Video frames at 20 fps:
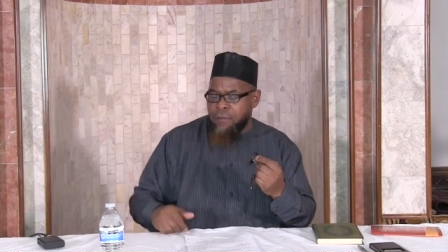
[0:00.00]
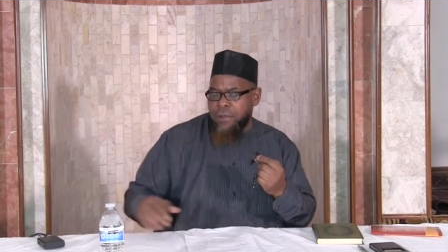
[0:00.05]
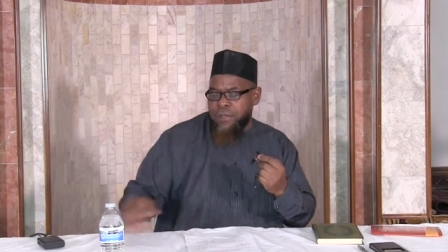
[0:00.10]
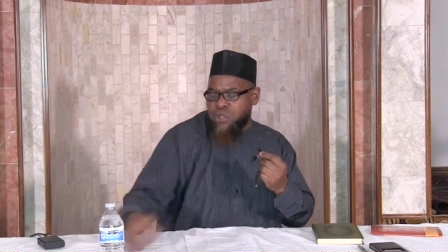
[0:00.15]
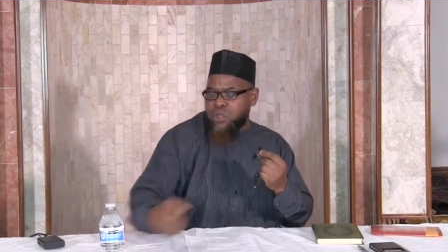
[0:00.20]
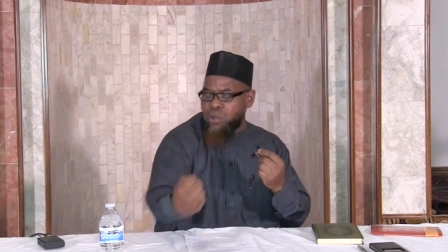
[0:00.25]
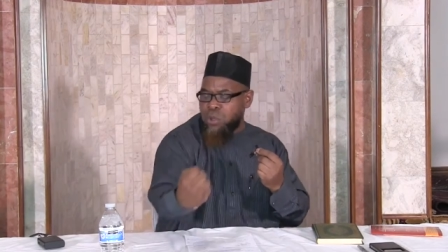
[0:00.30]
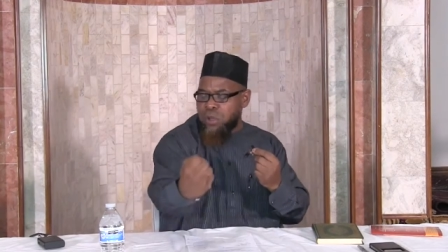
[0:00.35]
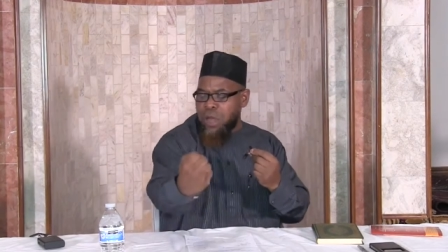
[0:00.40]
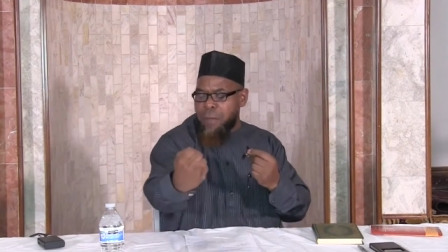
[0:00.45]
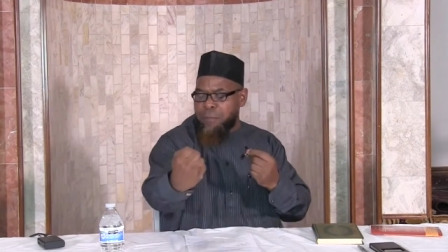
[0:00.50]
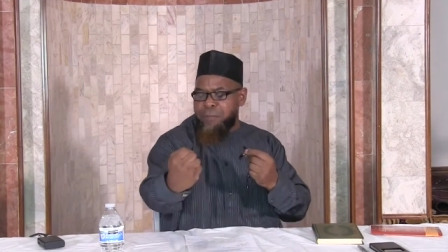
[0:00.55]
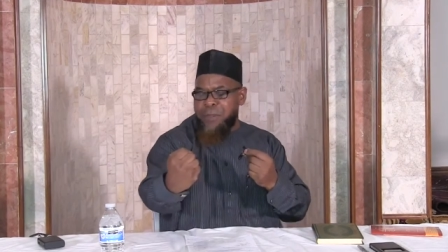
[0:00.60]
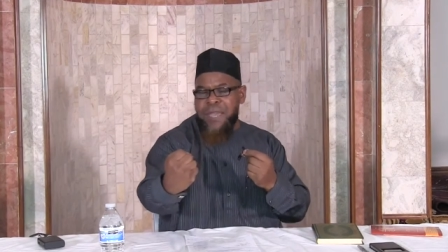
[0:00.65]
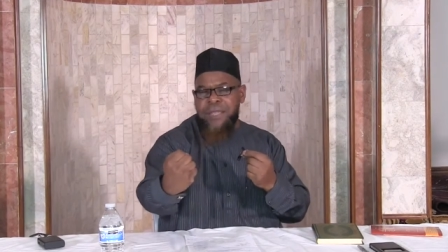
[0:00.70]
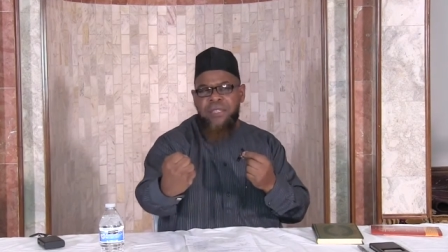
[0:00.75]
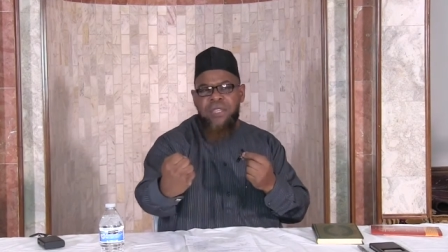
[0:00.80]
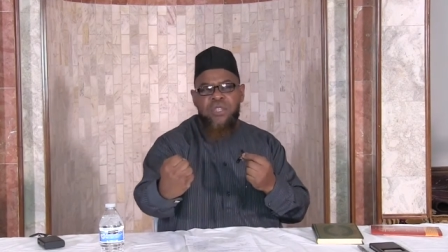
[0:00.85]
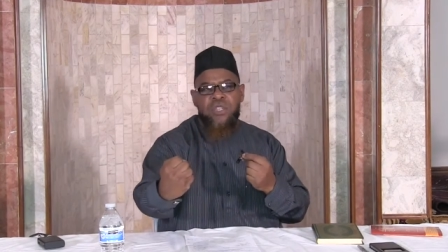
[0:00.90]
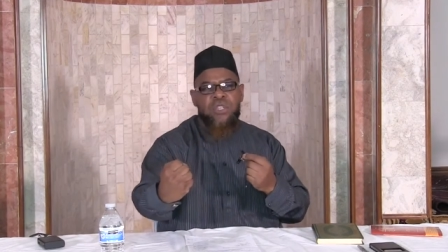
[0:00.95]
Rasulullah
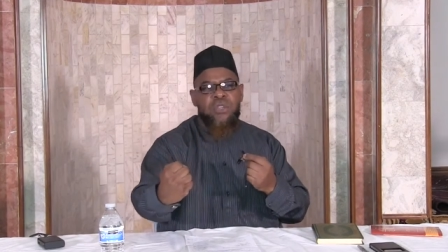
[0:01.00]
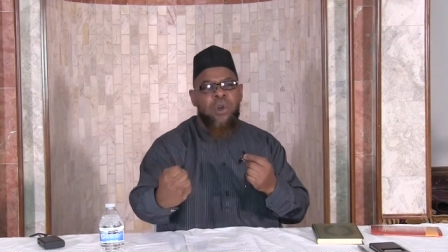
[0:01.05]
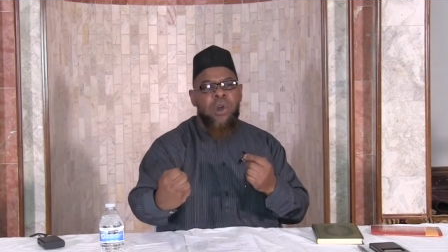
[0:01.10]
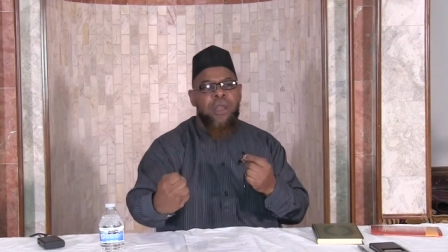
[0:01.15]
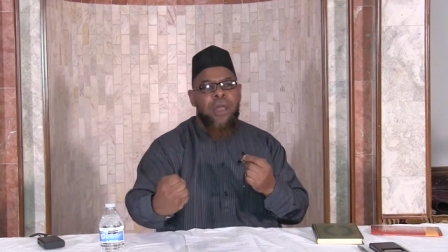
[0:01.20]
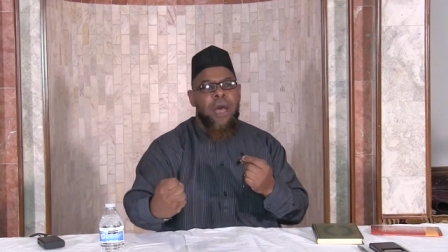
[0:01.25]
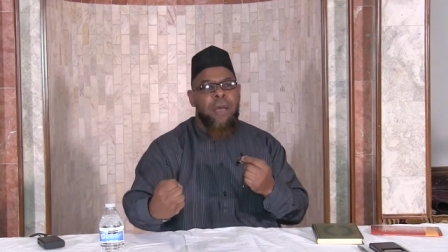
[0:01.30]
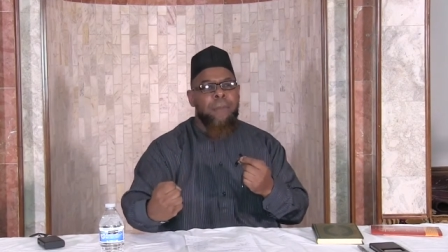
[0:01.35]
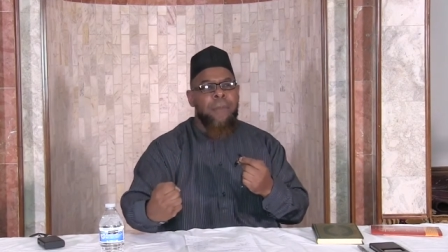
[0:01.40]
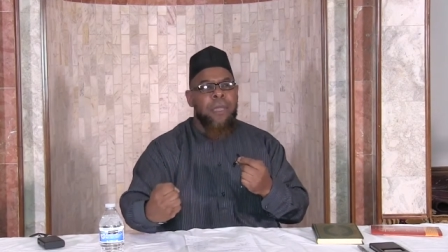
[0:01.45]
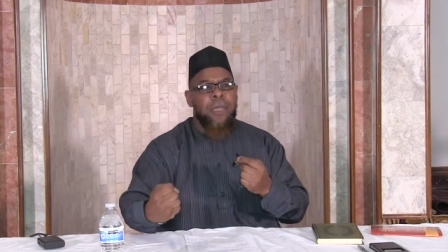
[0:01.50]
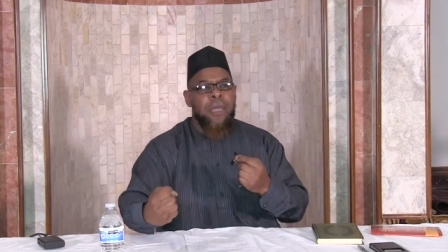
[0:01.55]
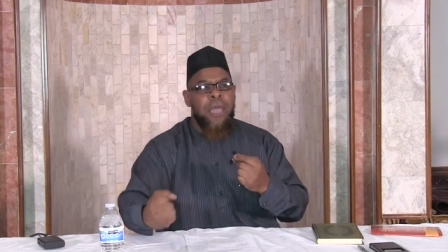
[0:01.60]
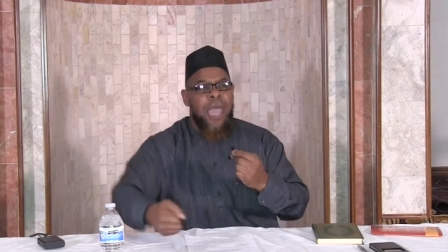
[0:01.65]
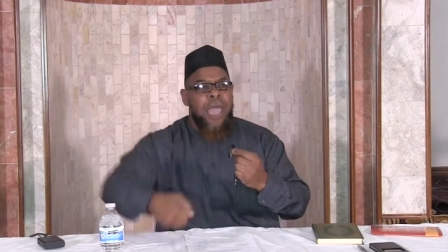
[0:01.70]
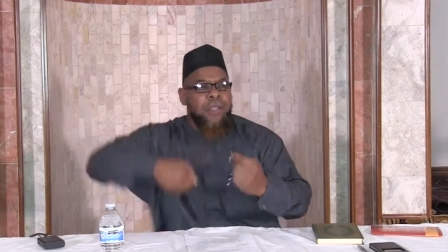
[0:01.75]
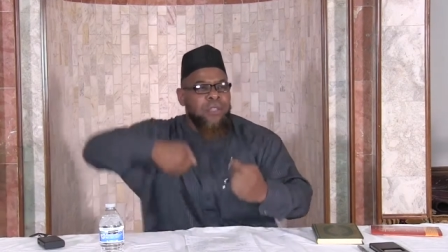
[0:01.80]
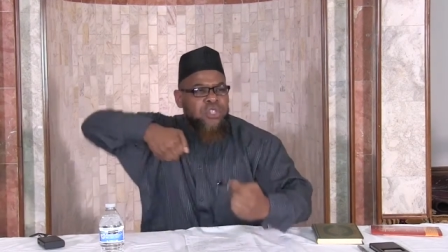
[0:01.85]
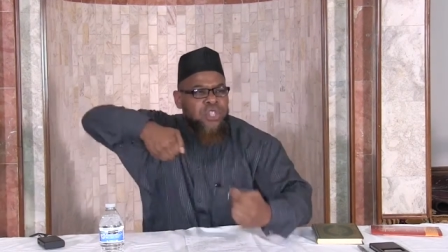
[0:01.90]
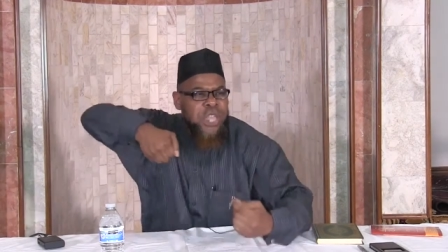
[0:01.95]
picked the sword up
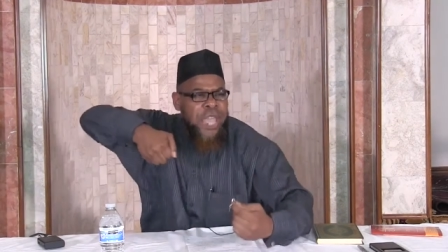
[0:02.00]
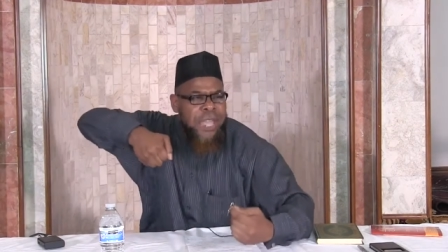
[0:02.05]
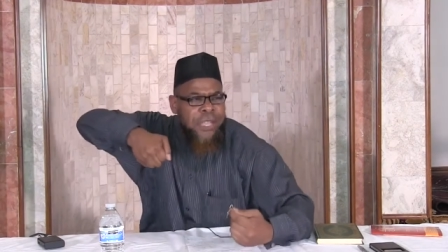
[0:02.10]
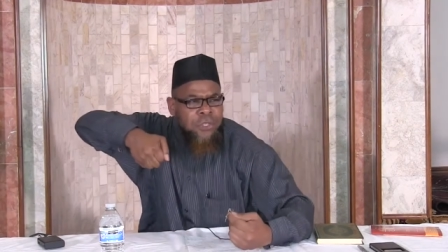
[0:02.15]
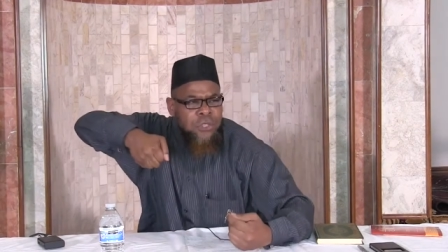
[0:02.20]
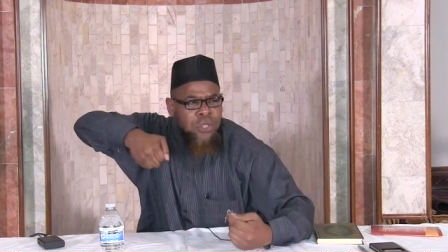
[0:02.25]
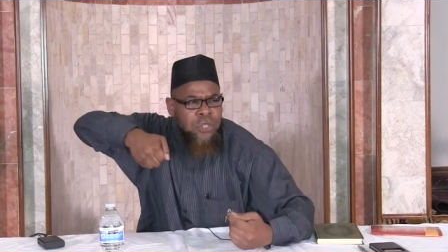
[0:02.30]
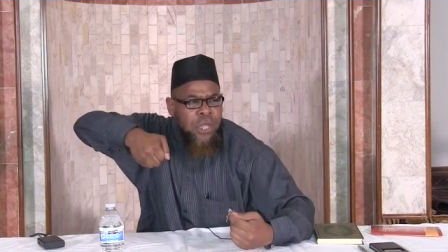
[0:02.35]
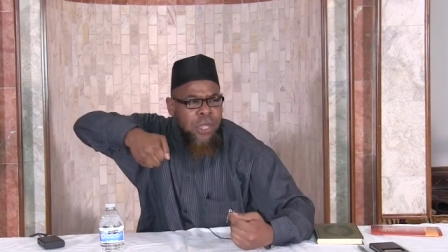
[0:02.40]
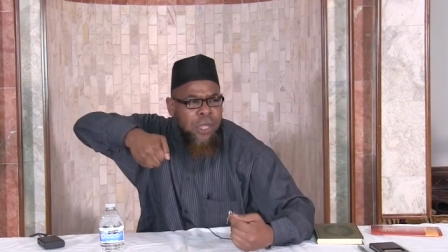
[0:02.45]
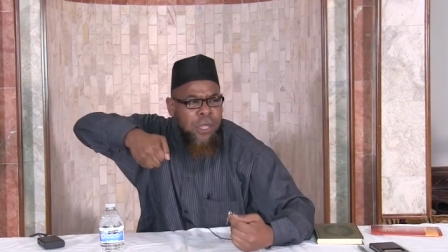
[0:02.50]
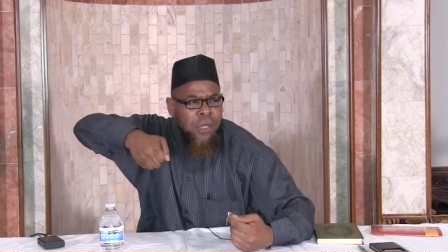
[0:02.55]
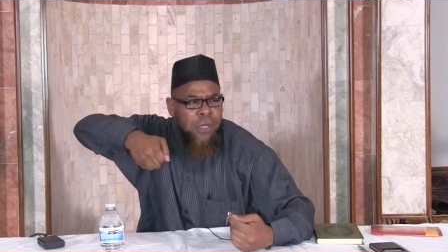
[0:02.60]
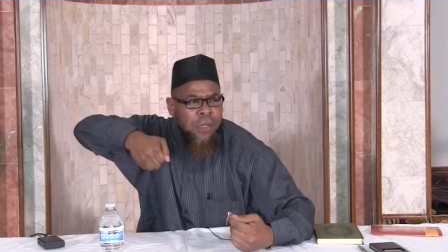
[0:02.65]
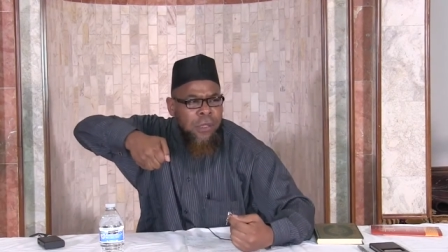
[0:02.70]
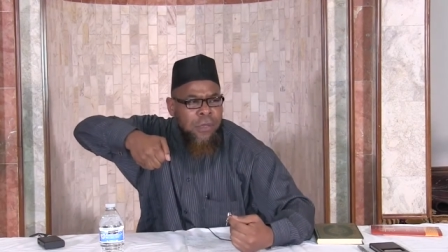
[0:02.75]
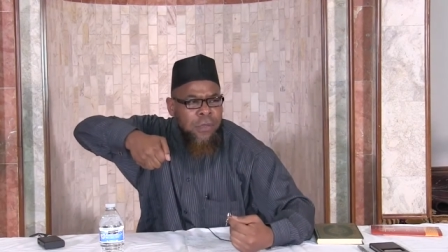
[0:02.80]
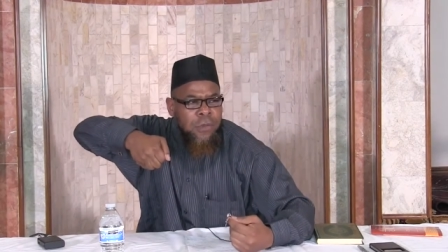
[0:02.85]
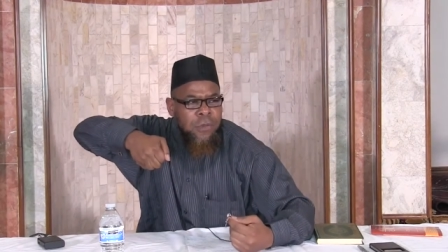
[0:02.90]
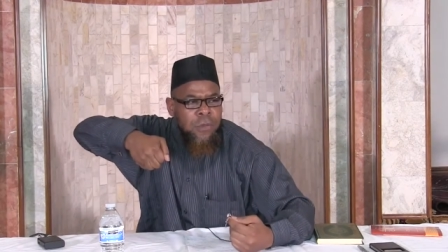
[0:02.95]
and changed
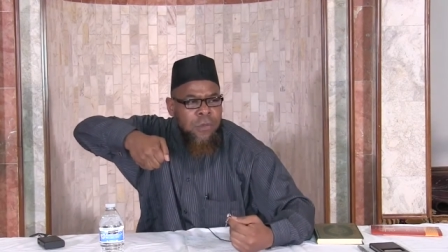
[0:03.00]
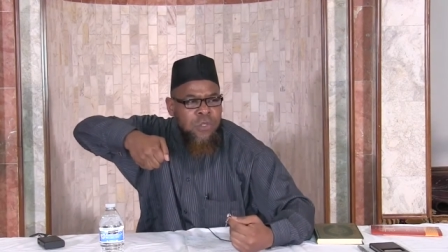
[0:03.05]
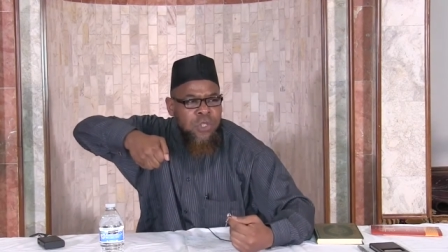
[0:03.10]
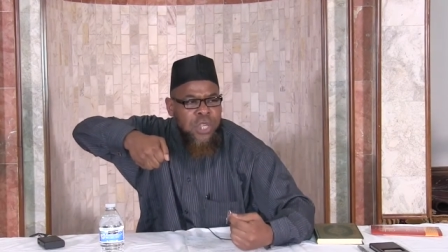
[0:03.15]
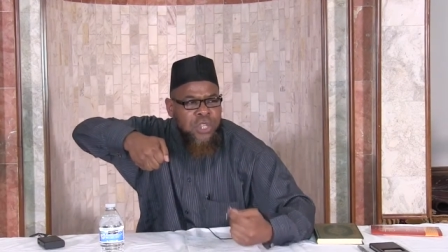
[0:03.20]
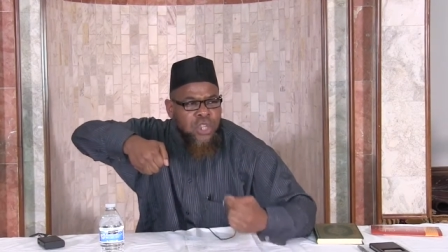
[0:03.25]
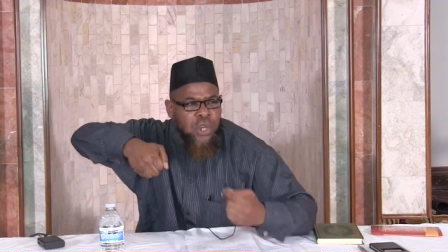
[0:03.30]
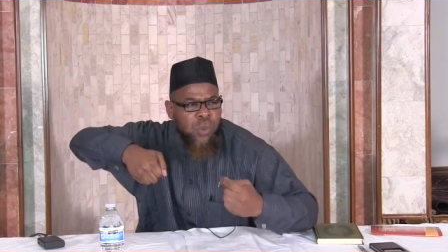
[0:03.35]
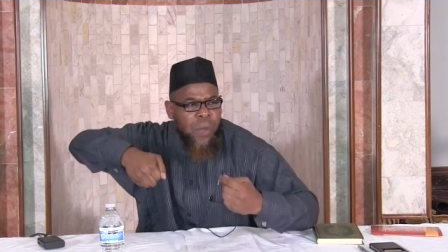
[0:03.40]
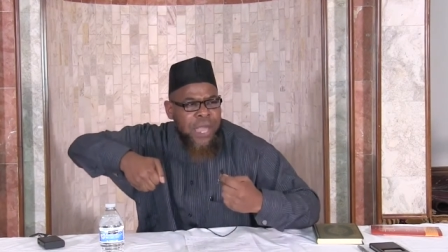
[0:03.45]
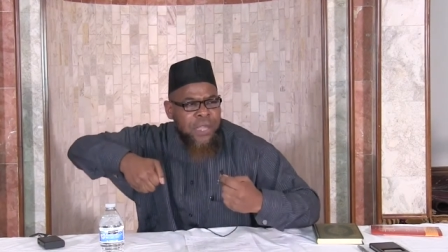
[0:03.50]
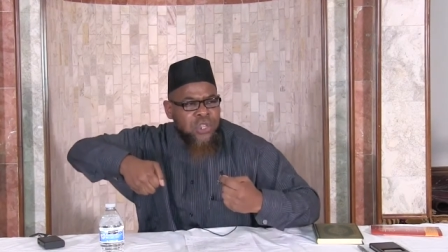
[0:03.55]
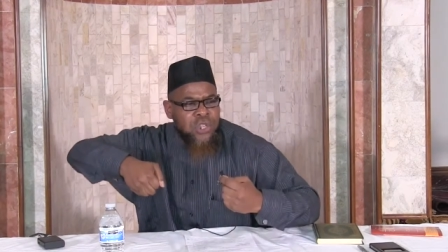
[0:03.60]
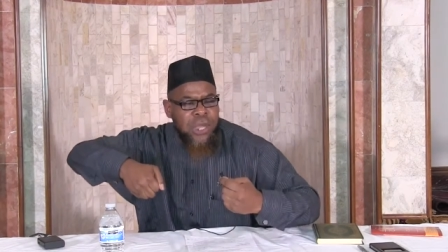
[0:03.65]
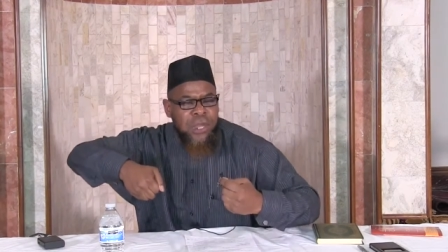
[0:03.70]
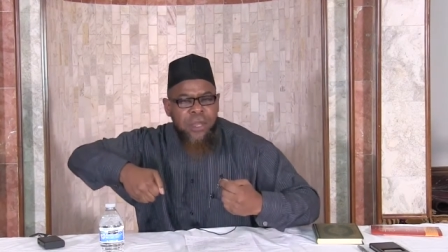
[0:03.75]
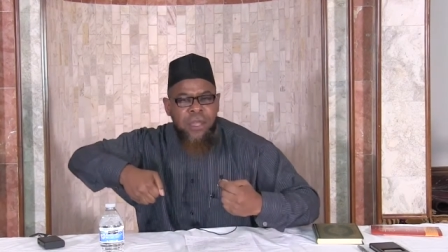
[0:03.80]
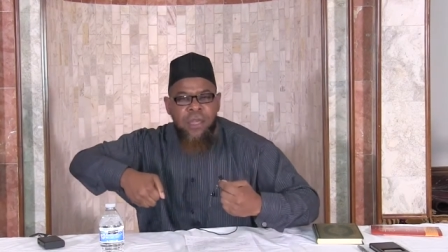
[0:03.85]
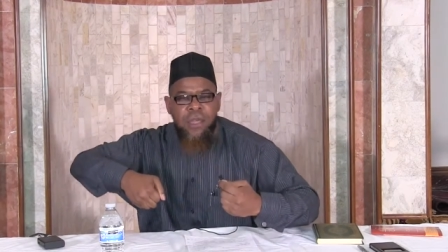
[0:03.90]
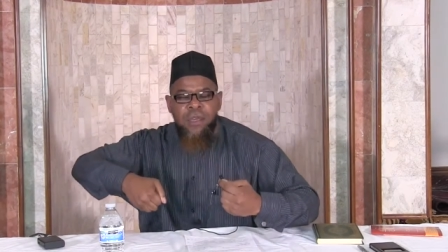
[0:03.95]
the
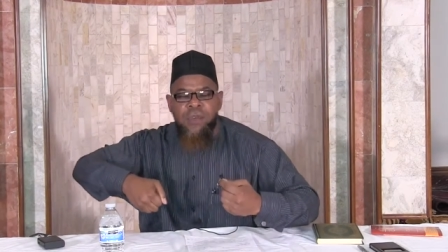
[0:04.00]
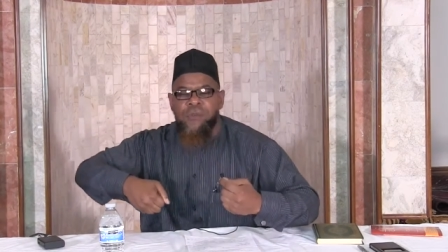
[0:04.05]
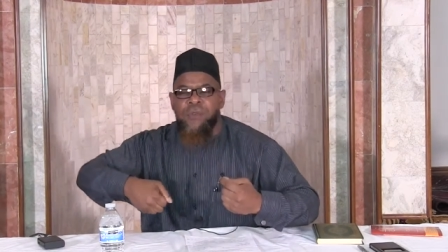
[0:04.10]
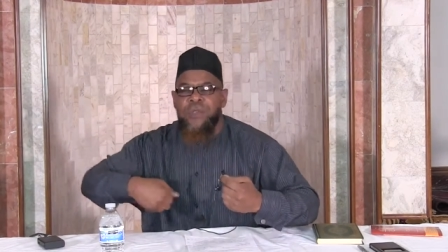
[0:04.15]
situation.